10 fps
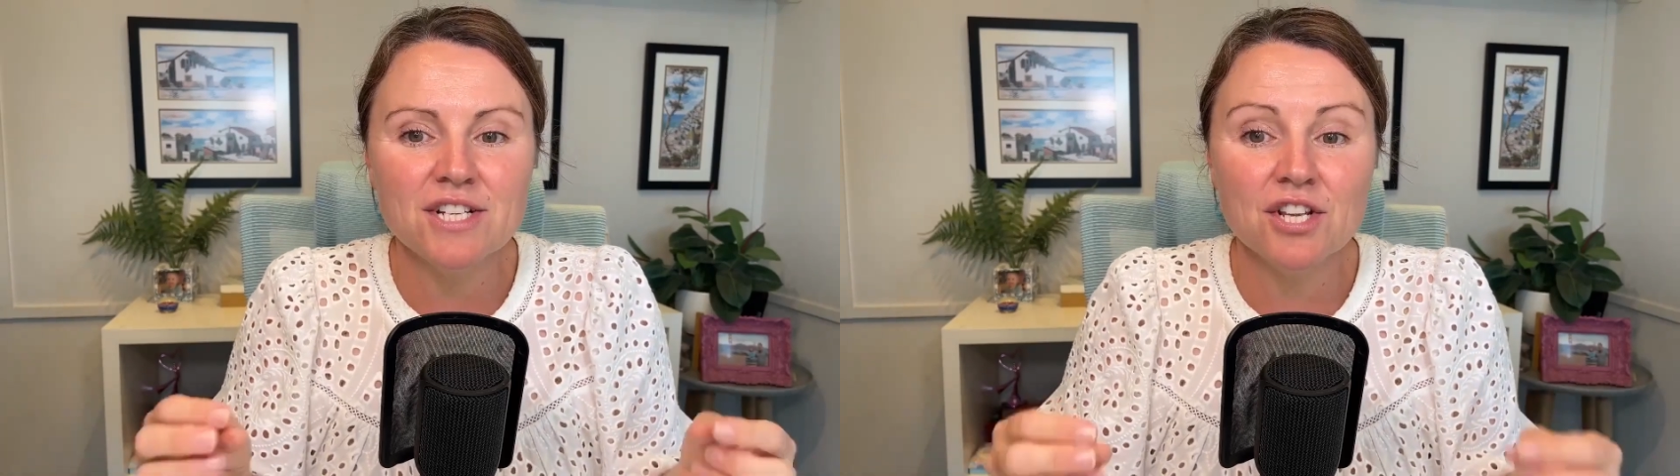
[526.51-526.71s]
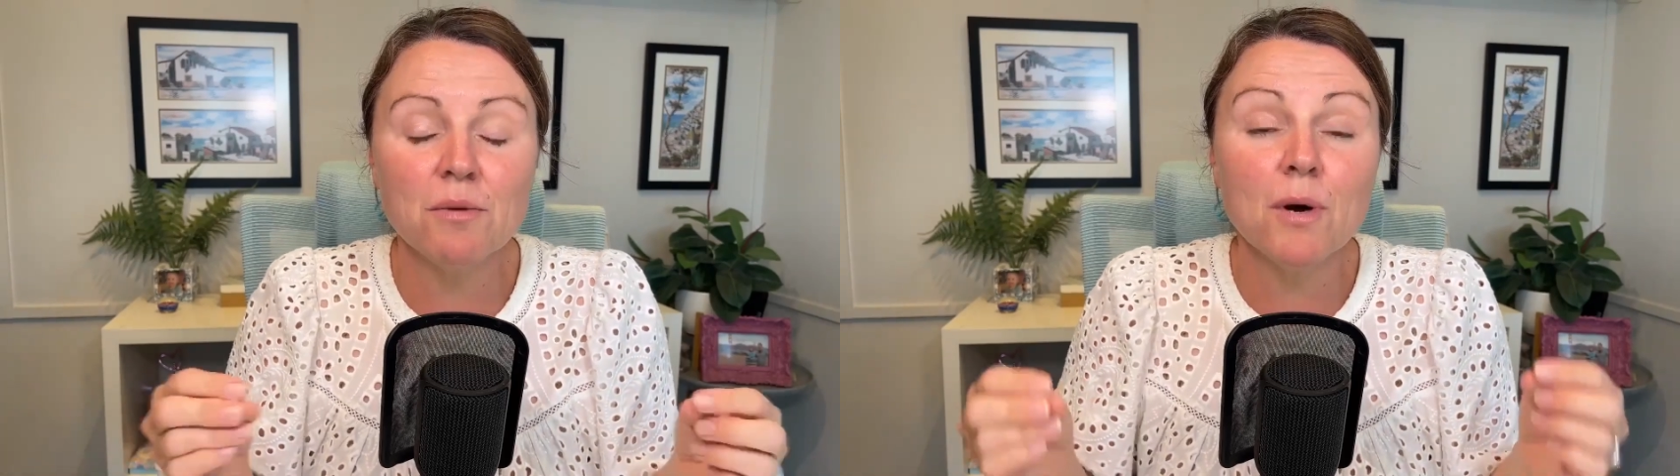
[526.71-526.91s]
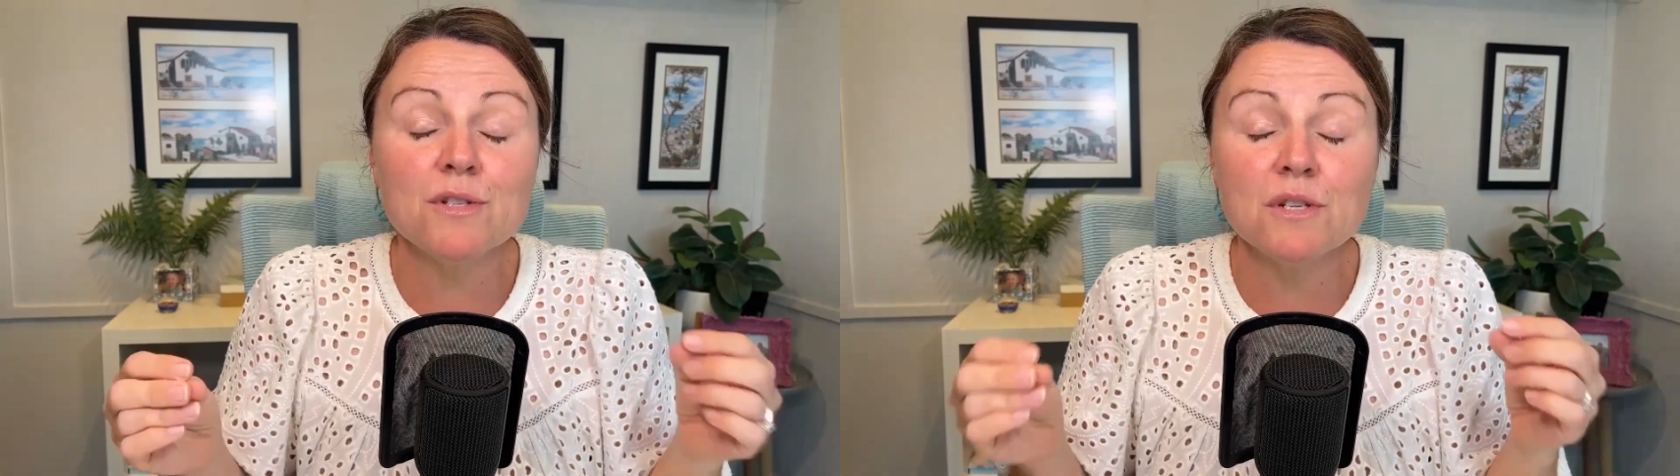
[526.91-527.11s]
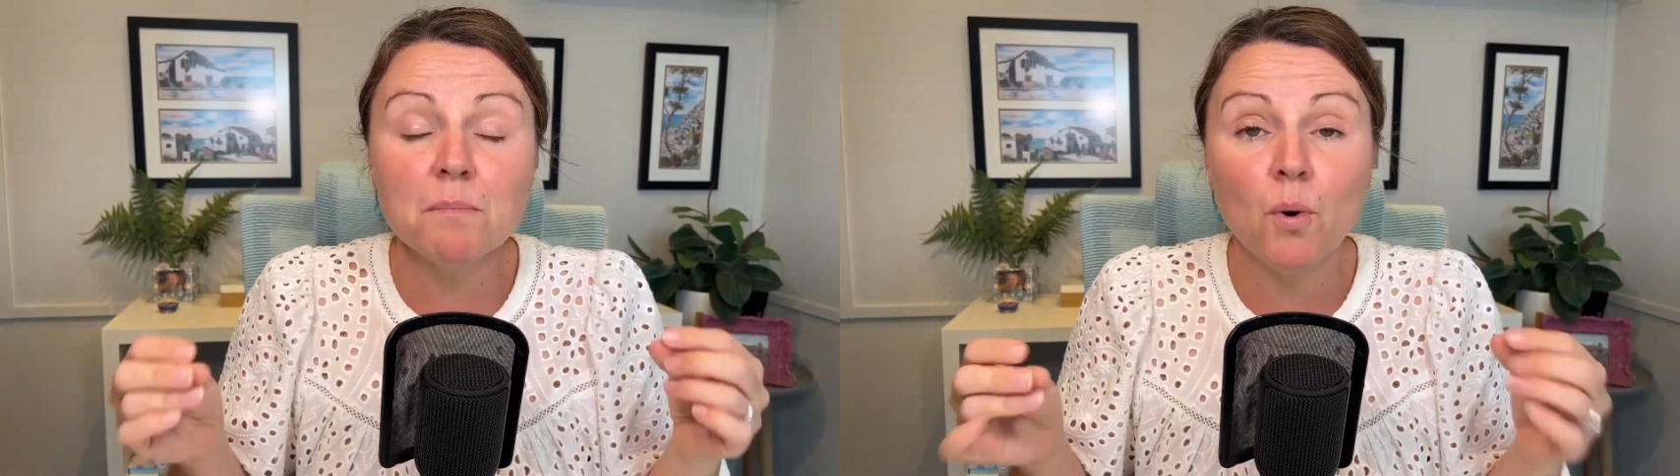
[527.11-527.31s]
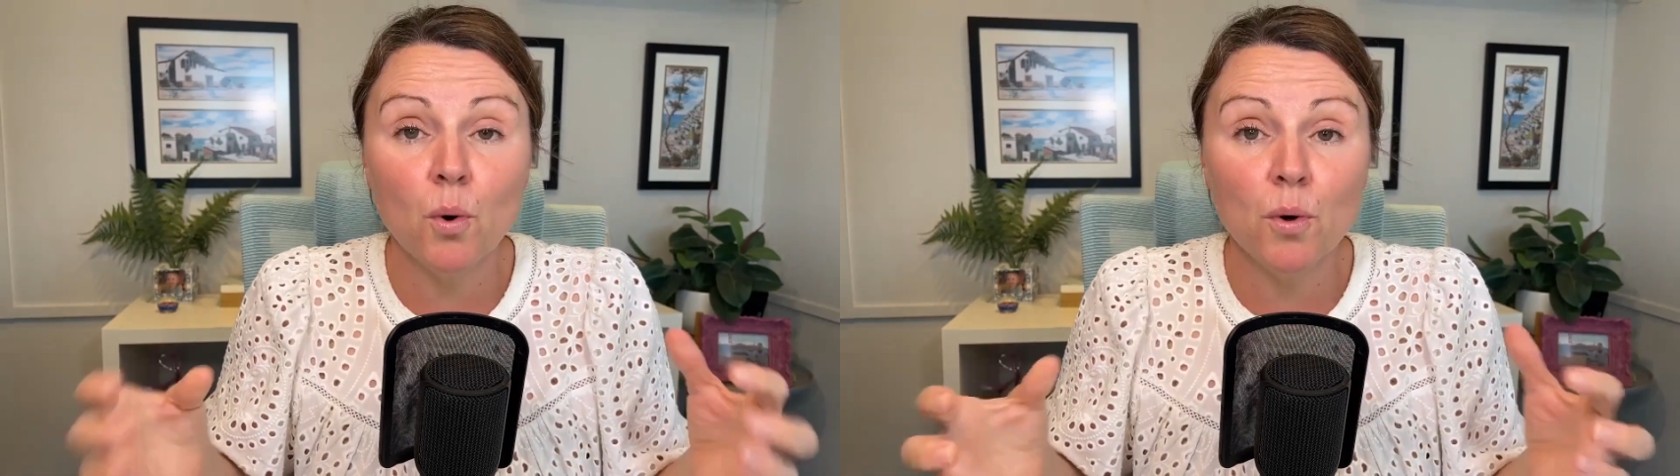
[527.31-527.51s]
to the most
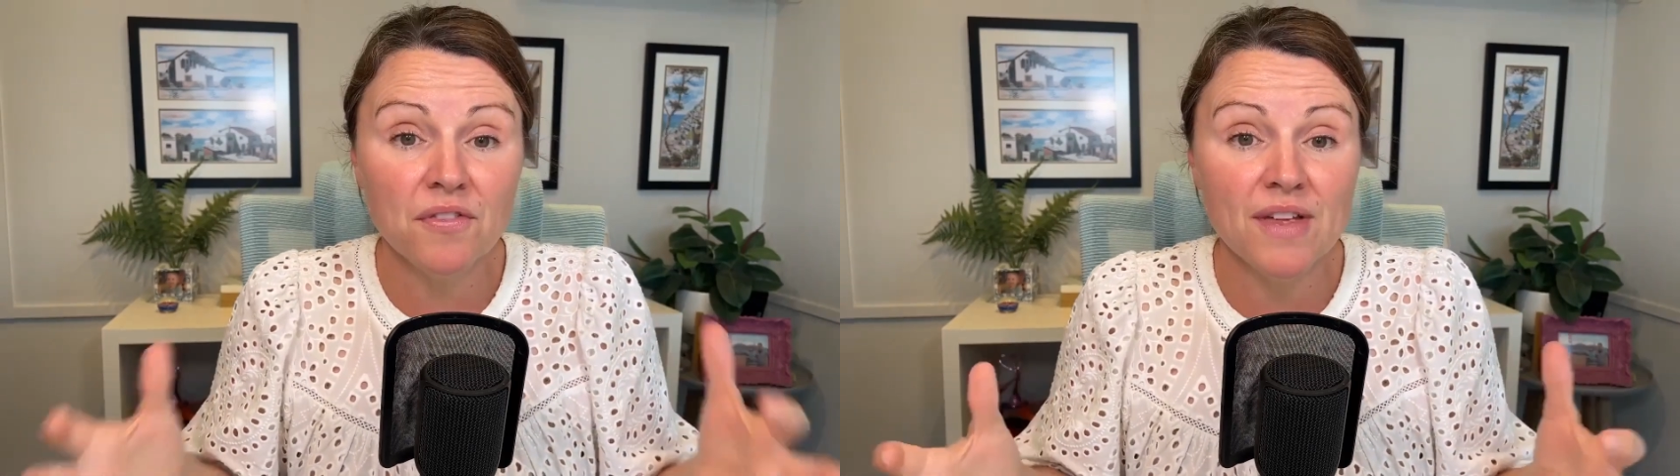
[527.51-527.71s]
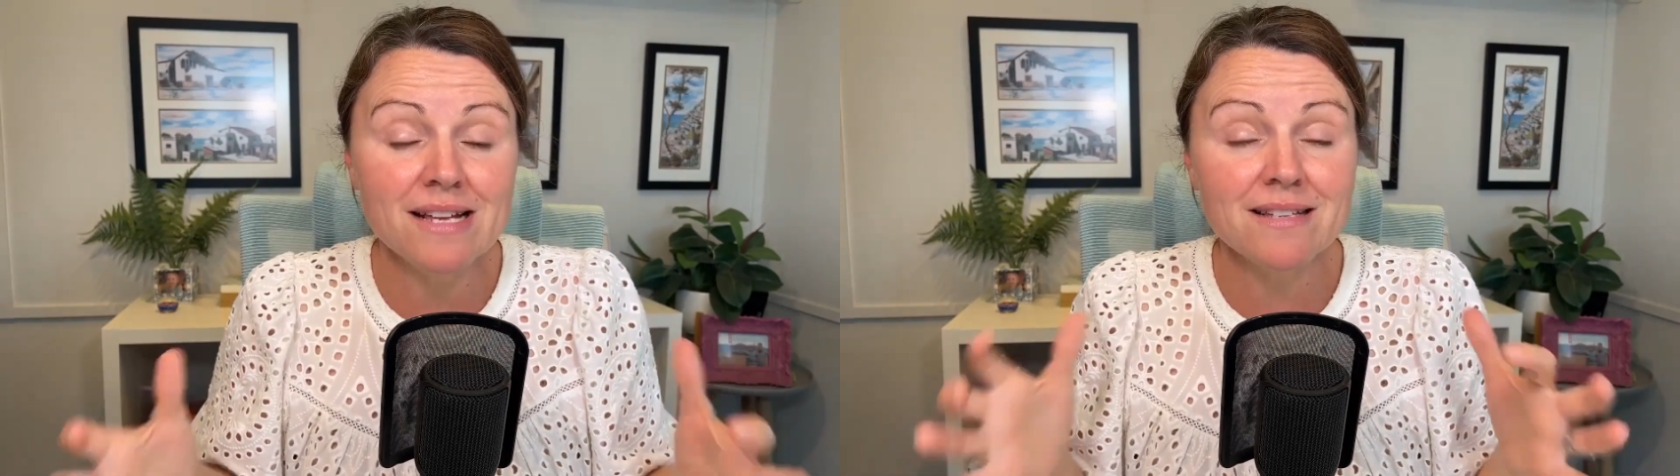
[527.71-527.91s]
important things